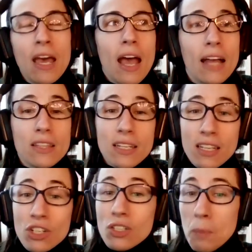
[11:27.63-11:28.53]
And the
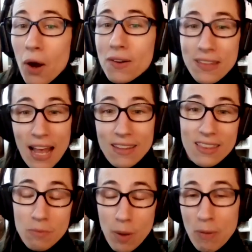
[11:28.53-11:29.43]
good part of that,
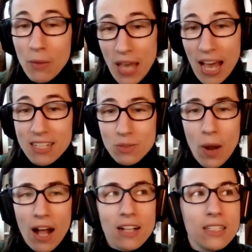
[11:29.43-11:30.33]
about that as
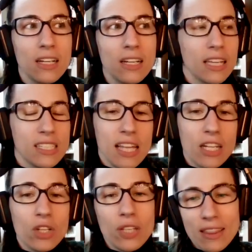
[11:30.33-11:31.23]
well, is then
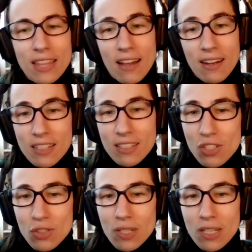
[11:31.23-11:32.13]
you'll get that
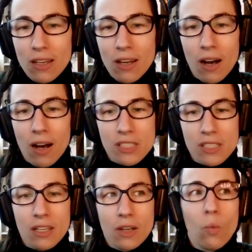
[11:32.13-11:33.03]
history of
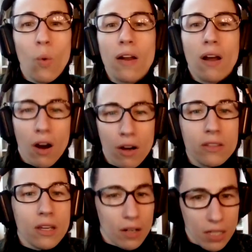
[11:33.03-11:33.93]
seeing what are
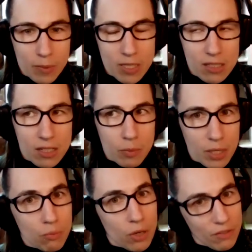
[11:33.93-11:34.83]
the arguments that are
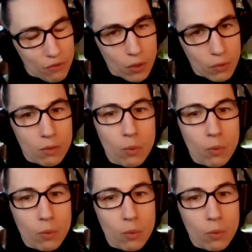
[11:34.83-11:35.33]
being brought forward.